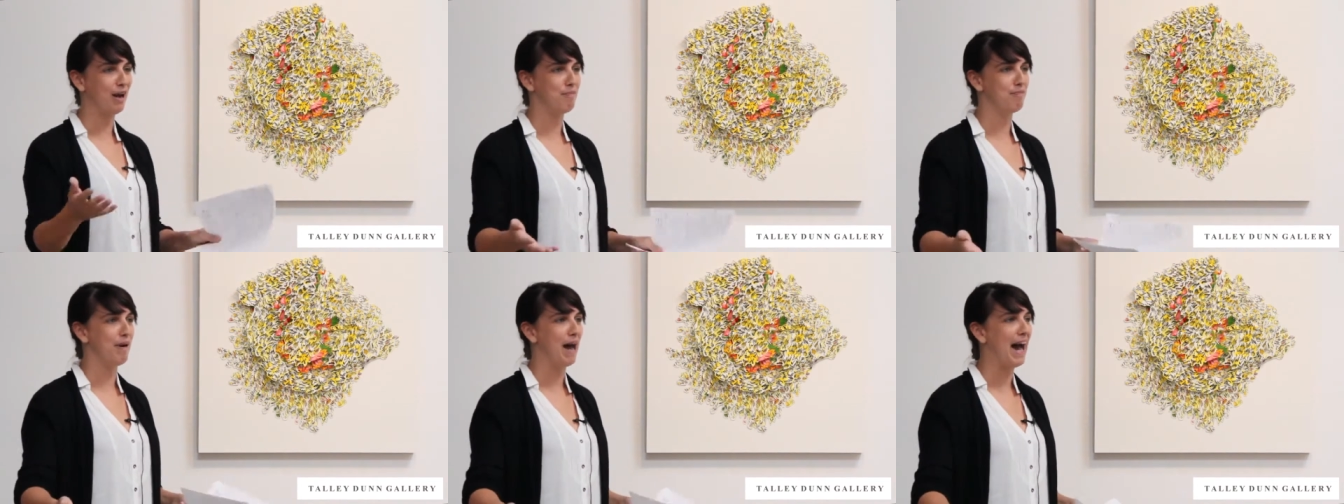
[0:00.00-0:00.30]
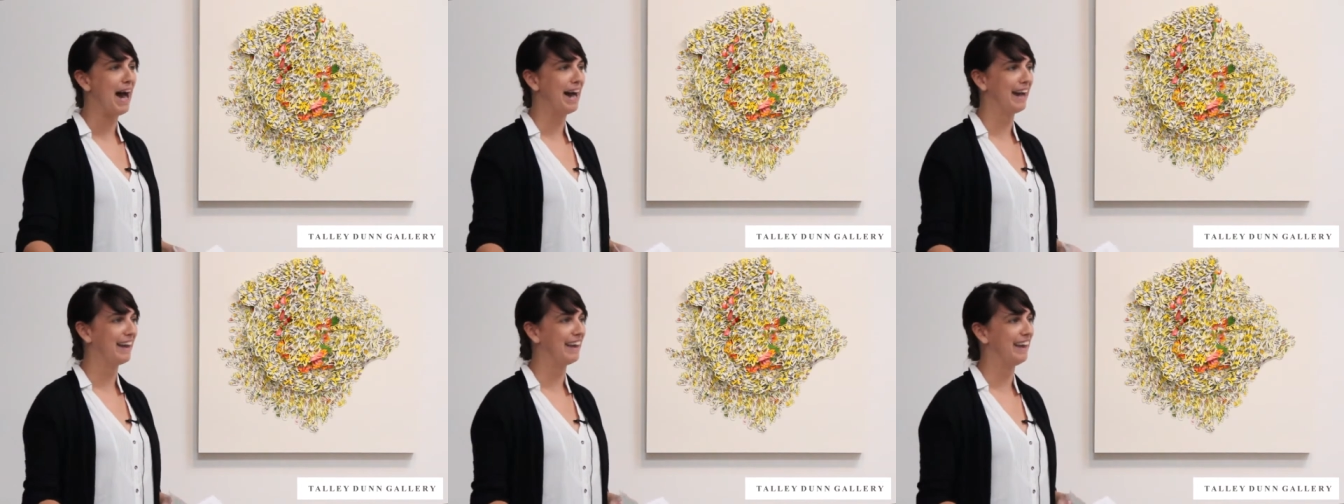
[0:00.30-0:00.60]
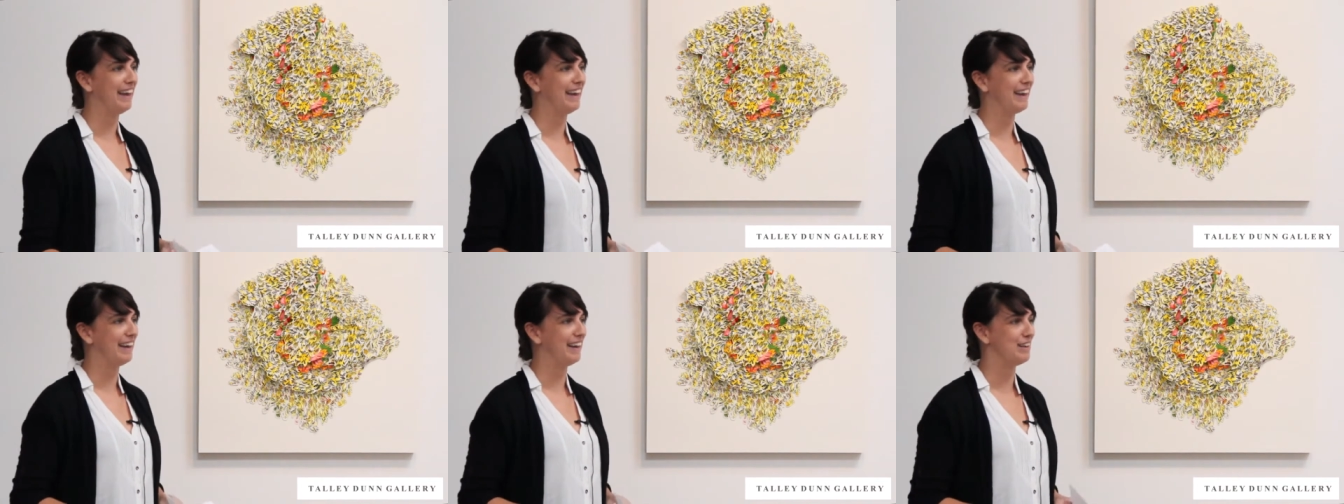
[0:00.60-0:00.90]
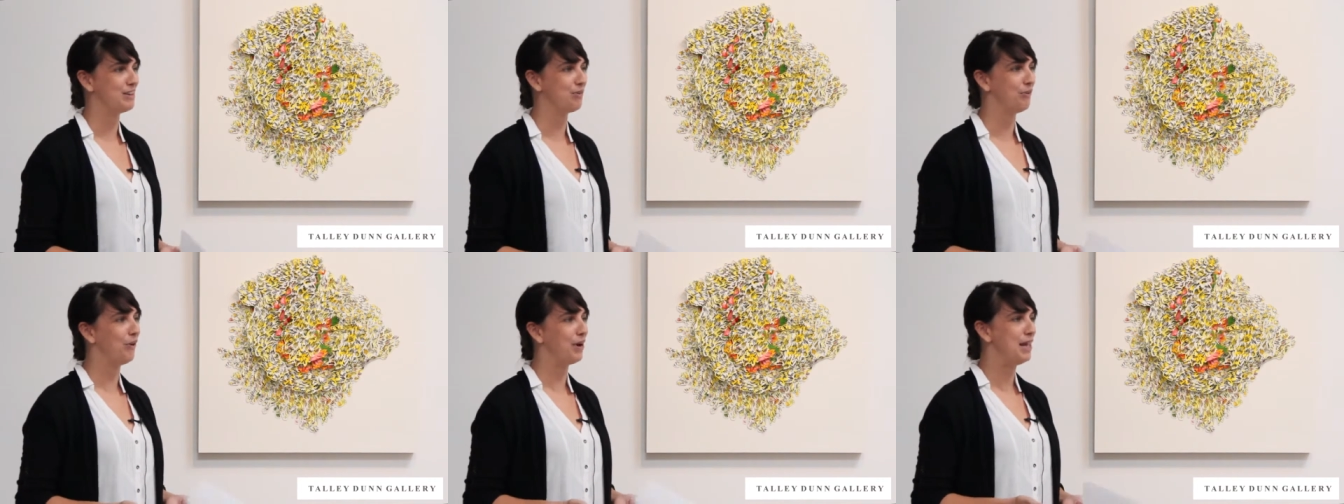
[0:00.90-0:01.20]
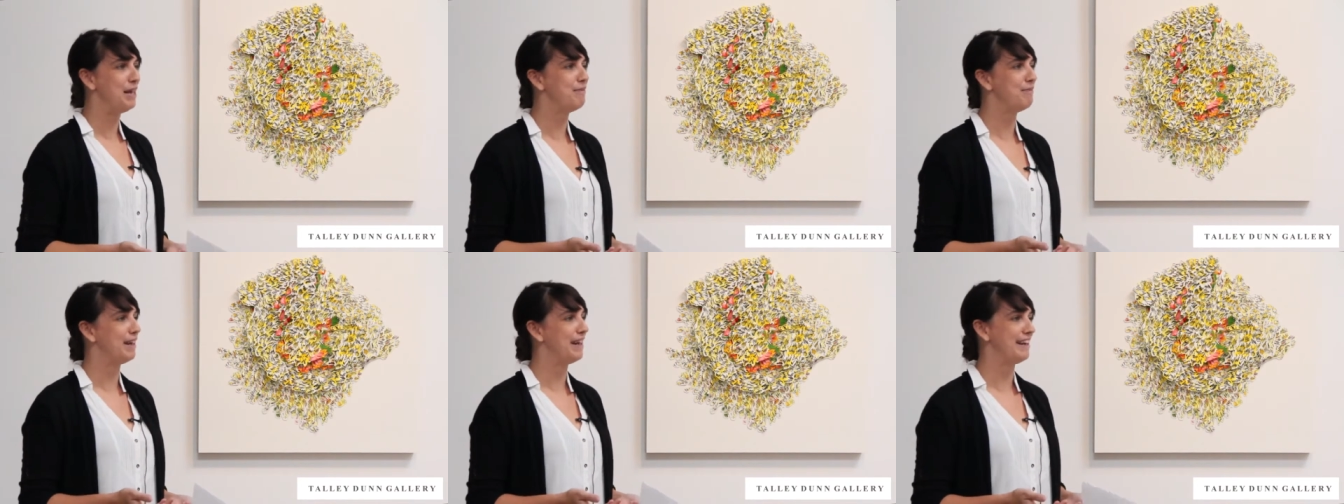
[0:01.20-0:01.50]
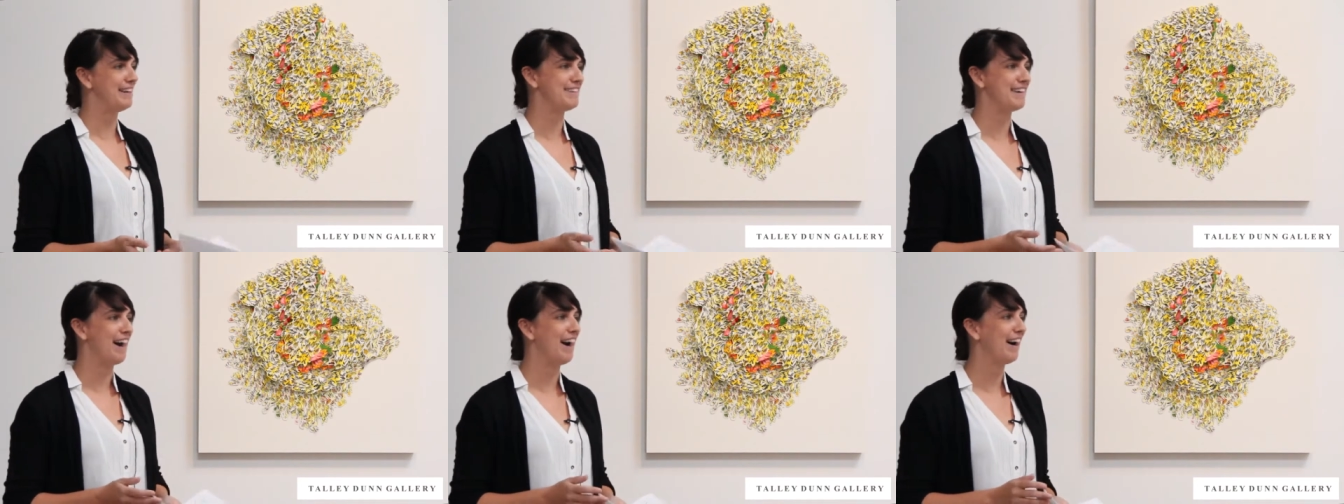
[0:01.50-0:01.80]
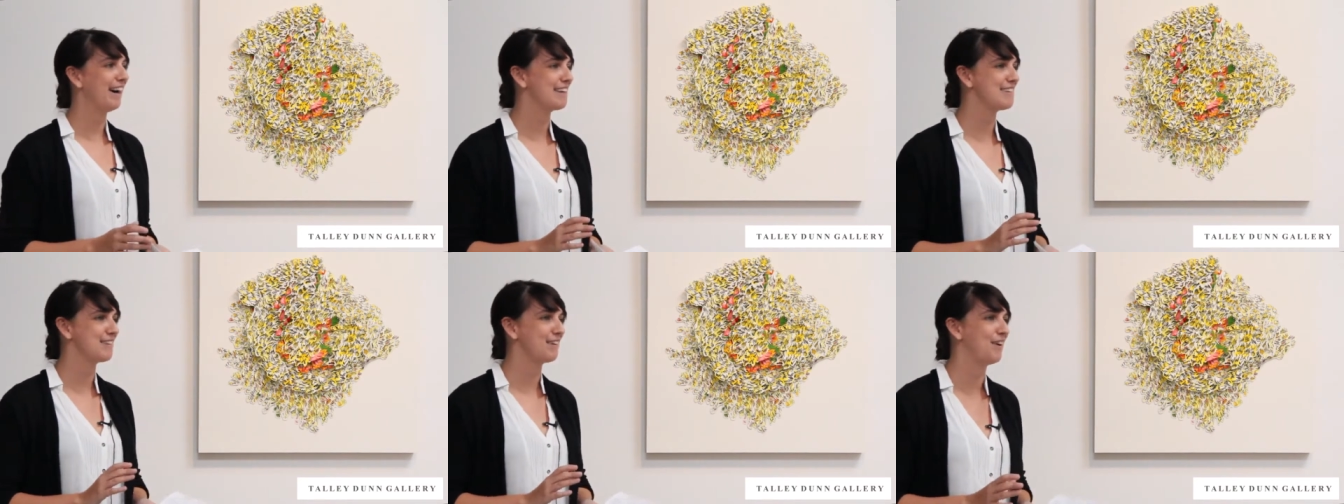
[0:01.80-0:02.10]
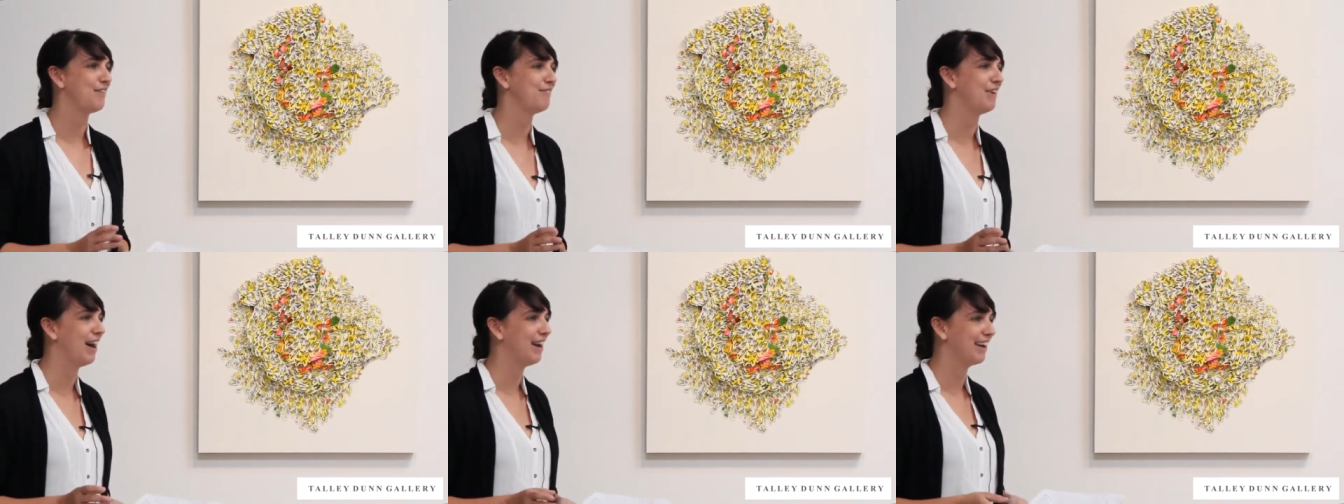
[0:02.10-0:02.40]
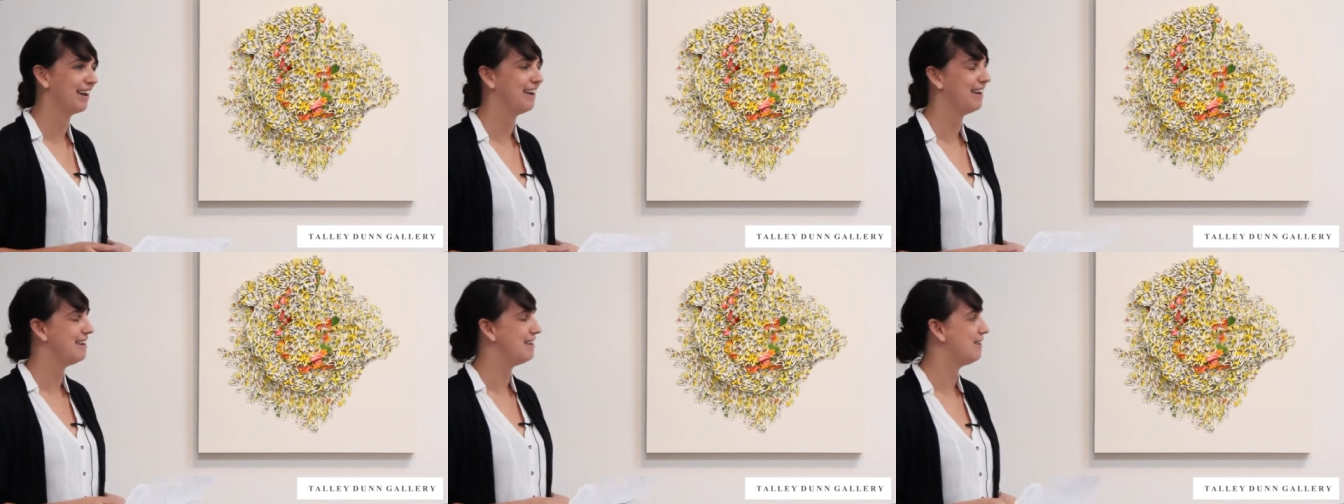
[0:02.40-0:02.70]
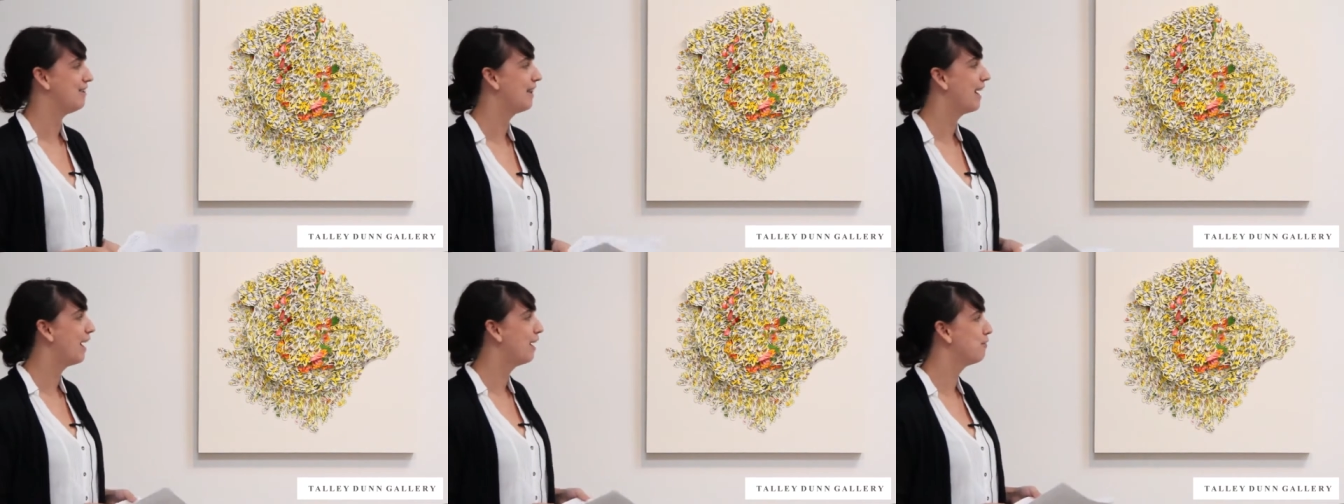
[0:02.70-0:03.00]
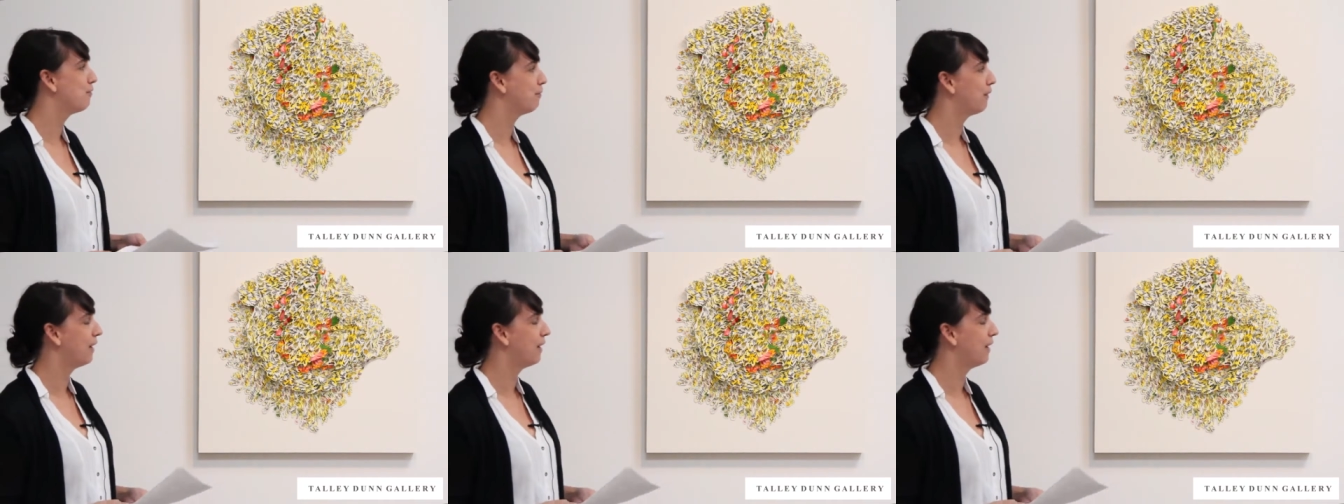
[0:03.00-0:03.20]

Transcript: unpack in a 20-minute talk, so I'm not going to do that.